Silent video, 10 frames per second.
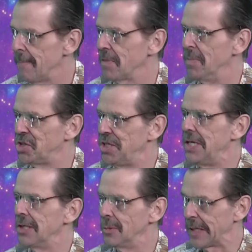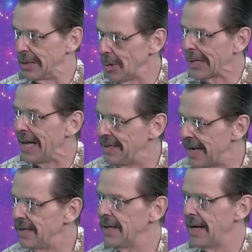The machine can look at
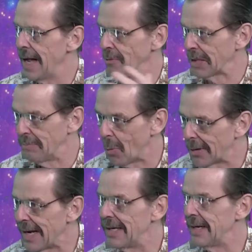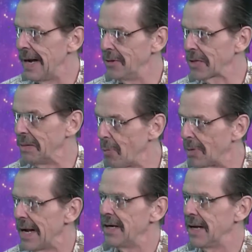data and look at more data and look at more
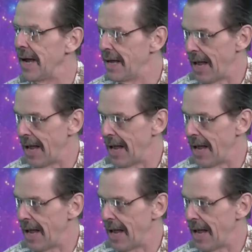data